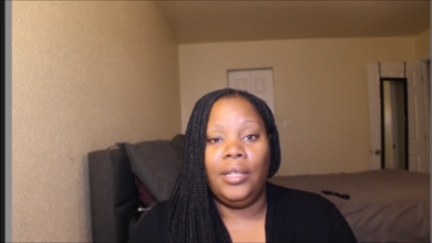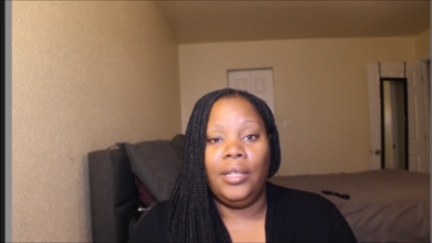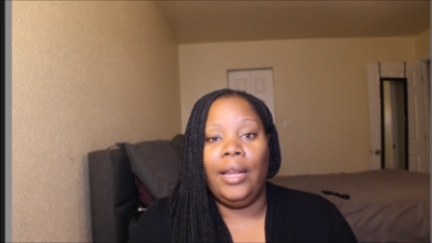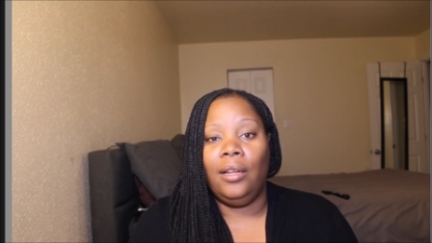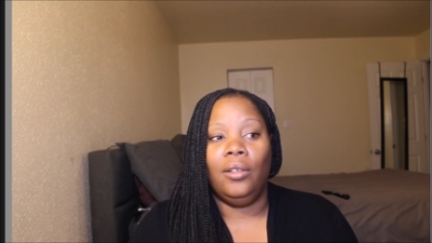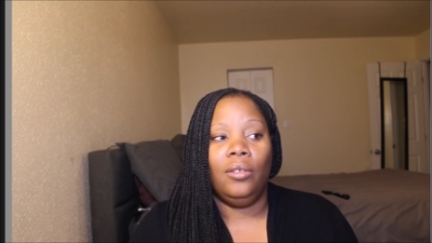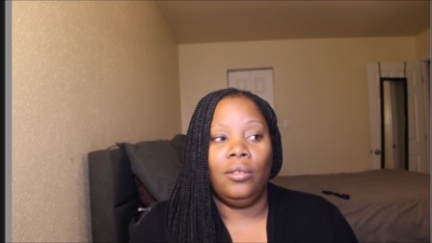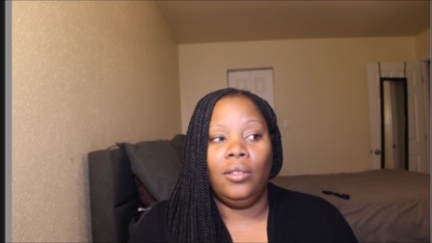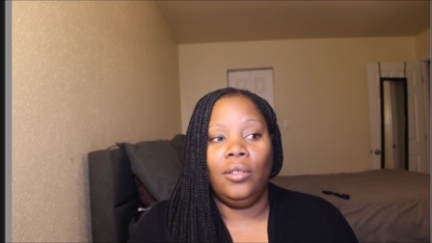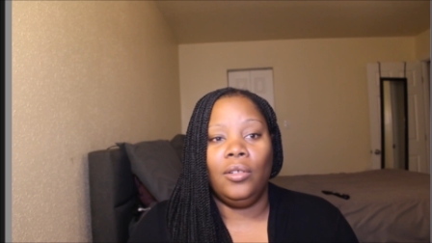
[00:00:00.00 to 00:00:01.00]
had a
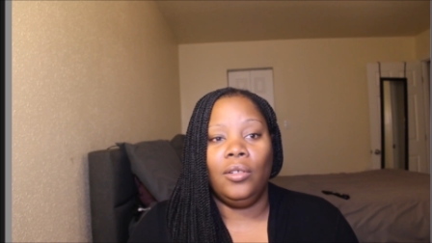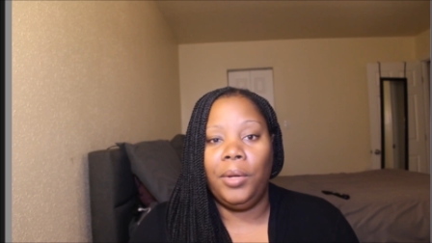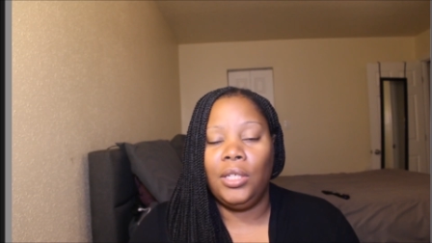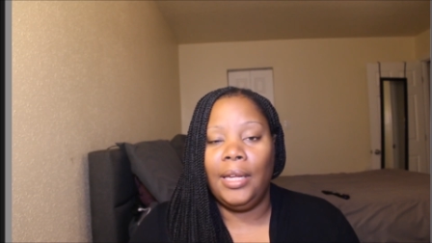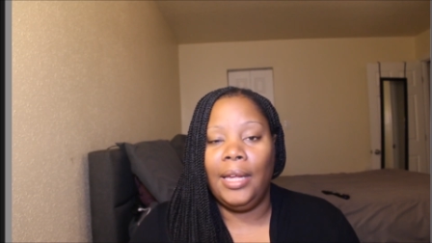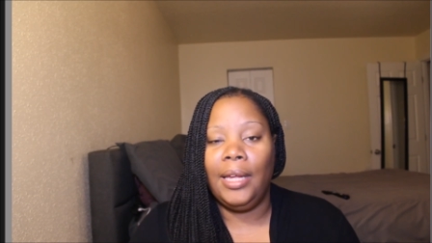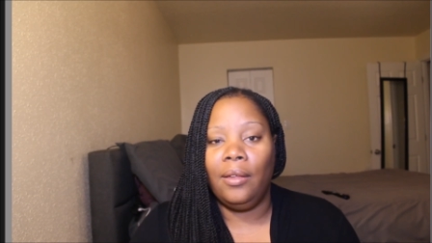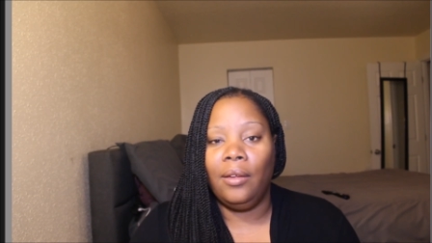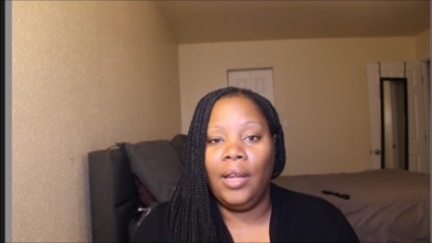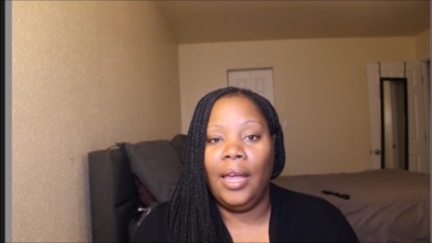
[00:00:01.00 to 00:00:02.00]
little speech
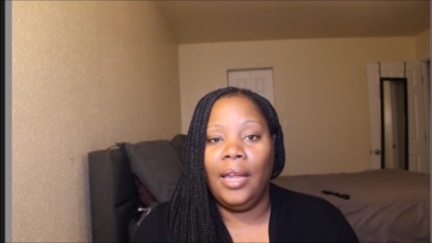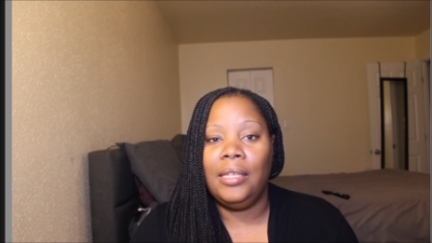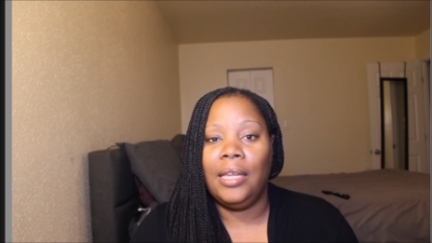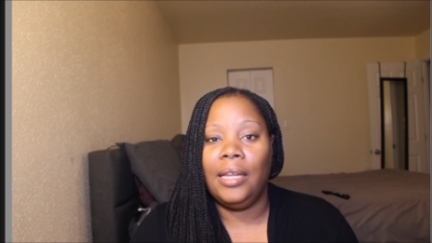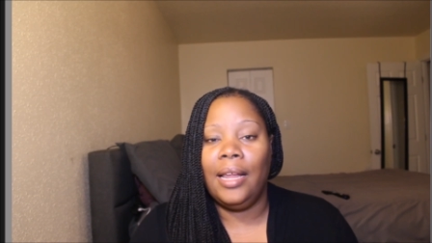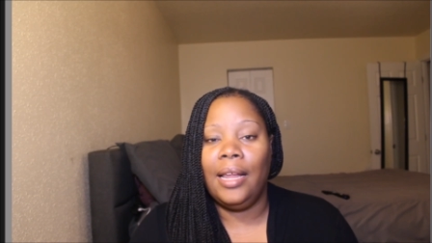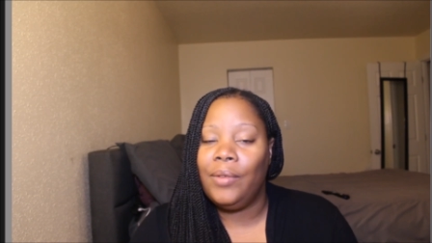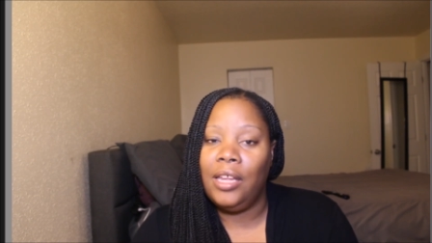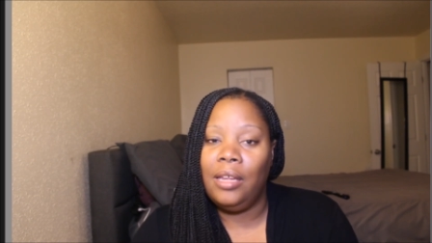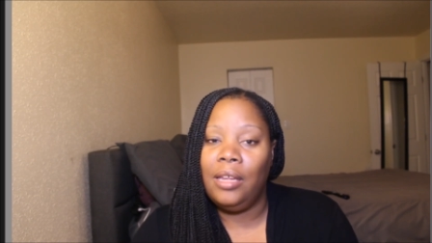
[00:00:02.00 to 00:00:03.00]
together, and he said, did I ever
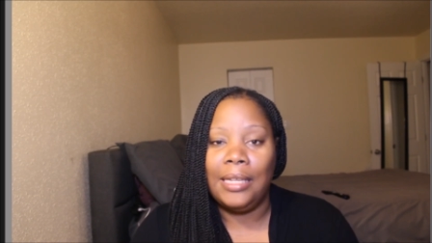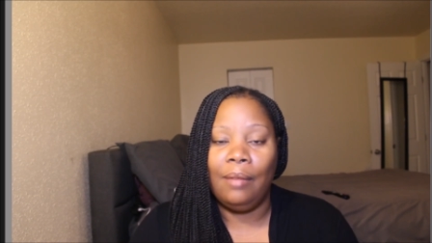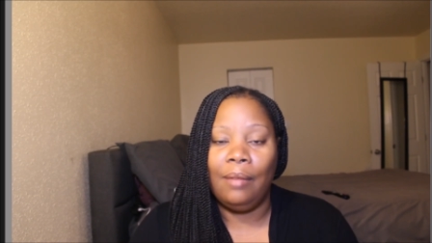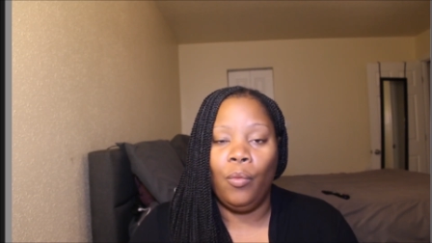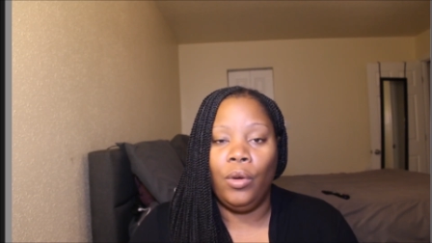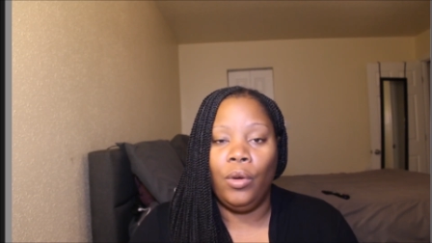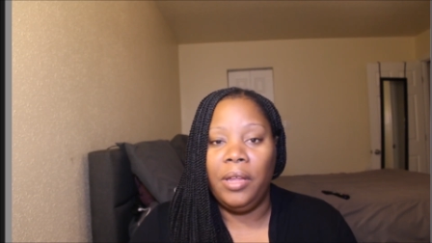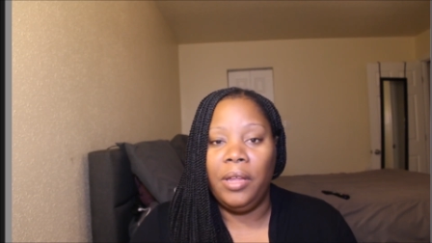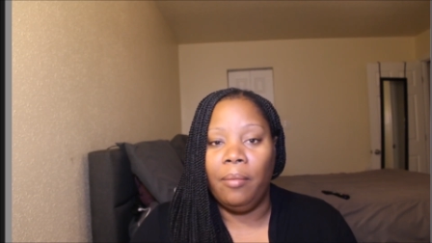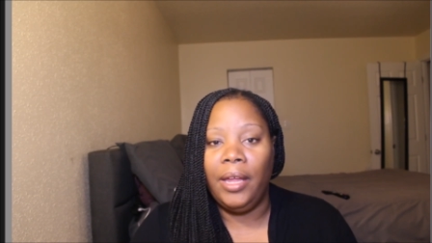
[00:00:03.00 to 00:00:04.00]
tell you about the time I wanted to
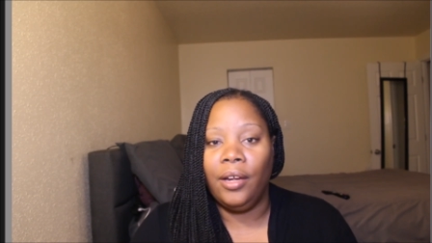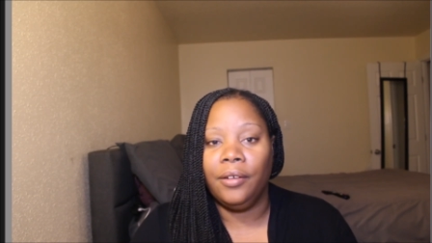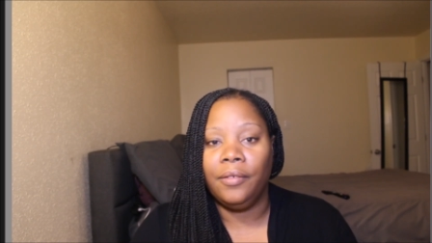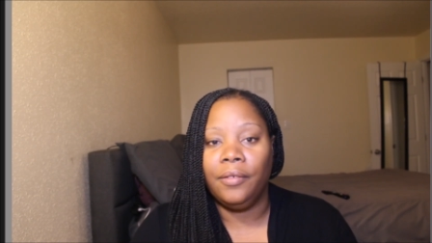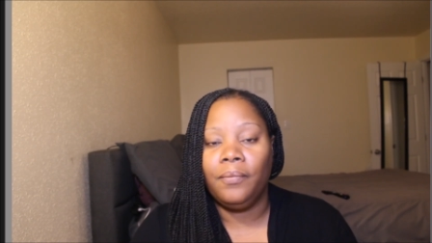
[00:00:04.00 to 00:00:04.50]
be a baker?